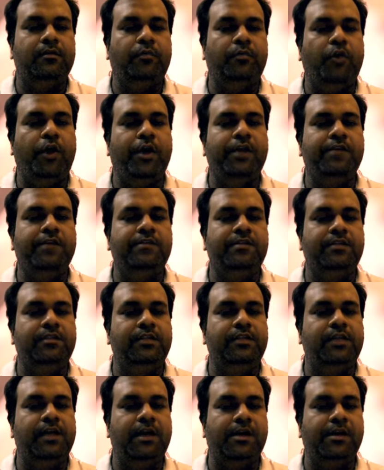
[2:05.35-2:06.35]
points in
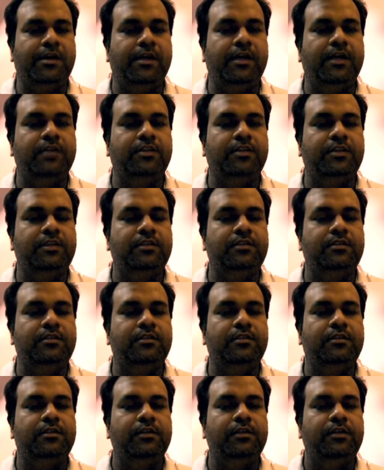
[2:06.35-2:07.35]
the Agni
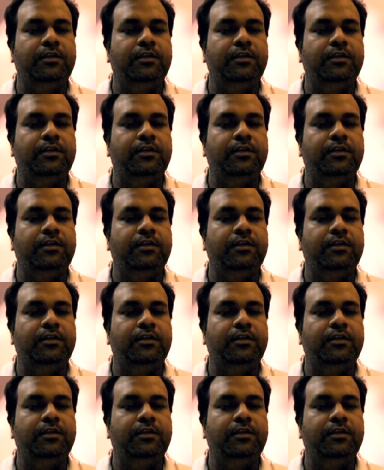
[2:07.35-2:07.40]
Rashis,